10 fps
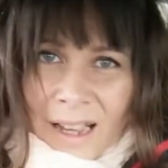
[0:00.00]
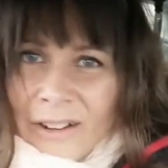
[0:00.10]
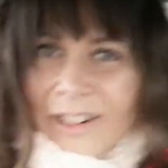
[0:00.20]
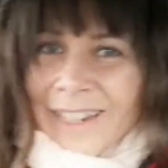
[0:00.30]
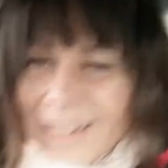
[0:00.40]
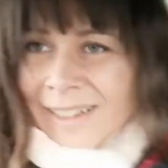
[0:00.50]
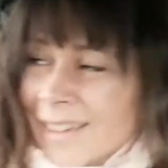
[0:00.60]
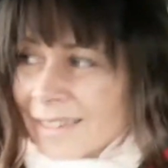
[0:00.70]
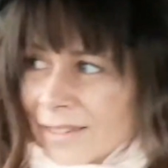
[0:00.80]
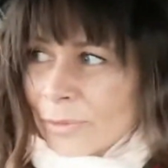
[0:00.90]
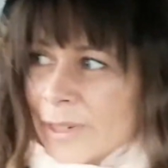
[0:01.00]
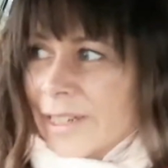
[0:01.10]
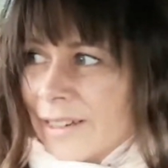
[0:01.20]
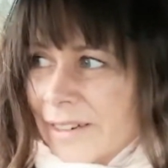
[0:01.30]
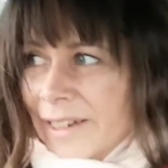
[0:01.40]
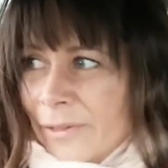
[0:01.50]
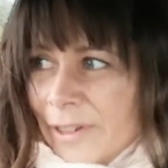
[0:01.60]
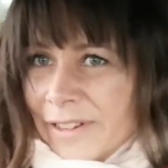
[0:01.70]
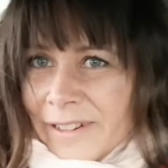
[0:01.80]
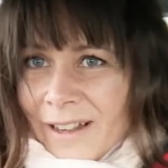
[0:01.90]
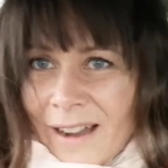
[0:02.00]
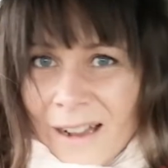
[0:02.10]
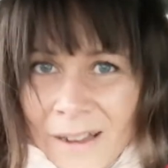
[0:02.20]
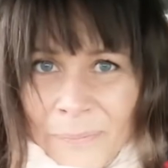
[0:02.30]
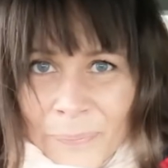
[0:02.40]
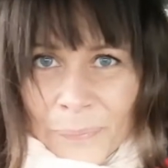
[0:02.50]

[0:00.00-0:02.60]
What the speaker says: Alright guys, we are now in the car,